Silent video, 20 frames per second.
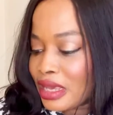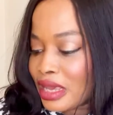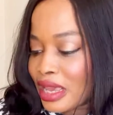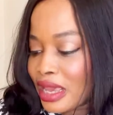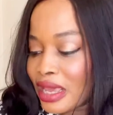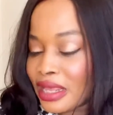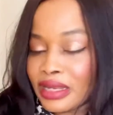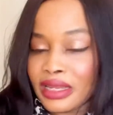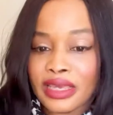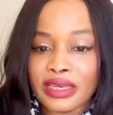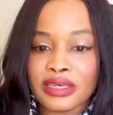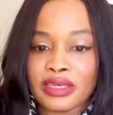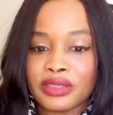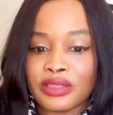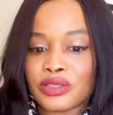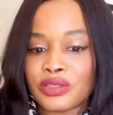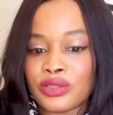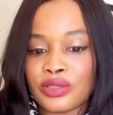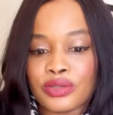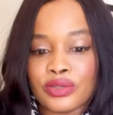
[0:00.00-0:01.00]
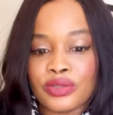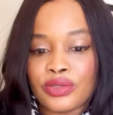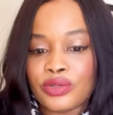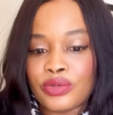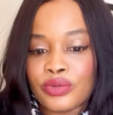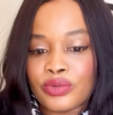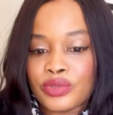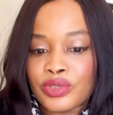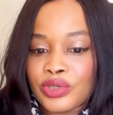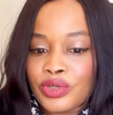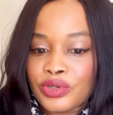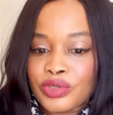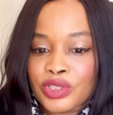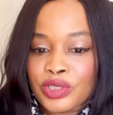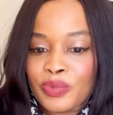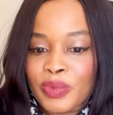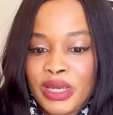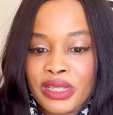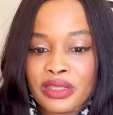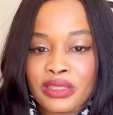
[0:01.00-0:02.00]
and like it's, you know, you're just
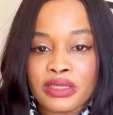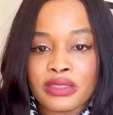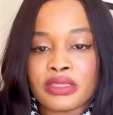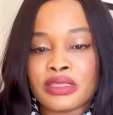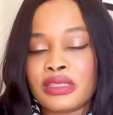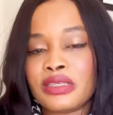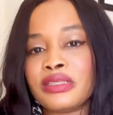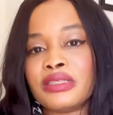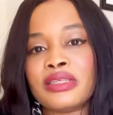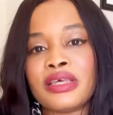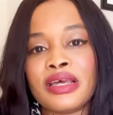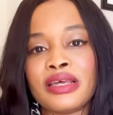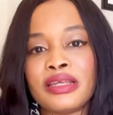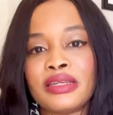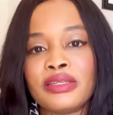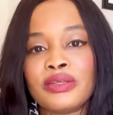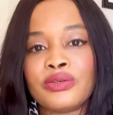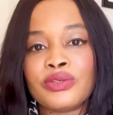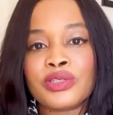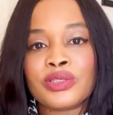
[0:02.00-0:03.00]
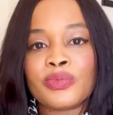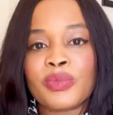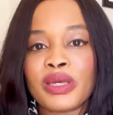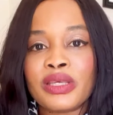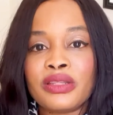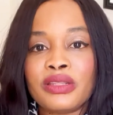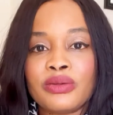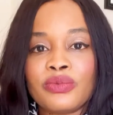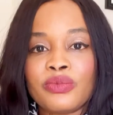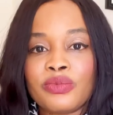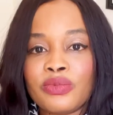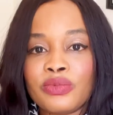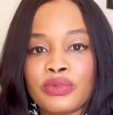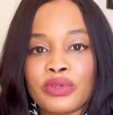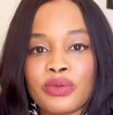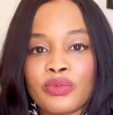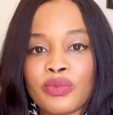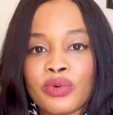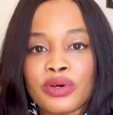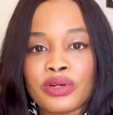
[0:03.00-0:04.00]
by the seaside, you're just by the
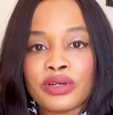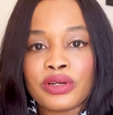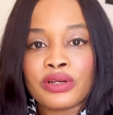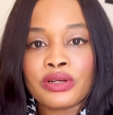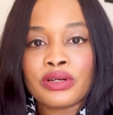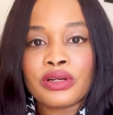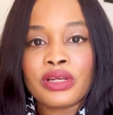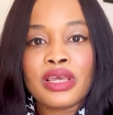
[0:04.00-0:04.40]
water,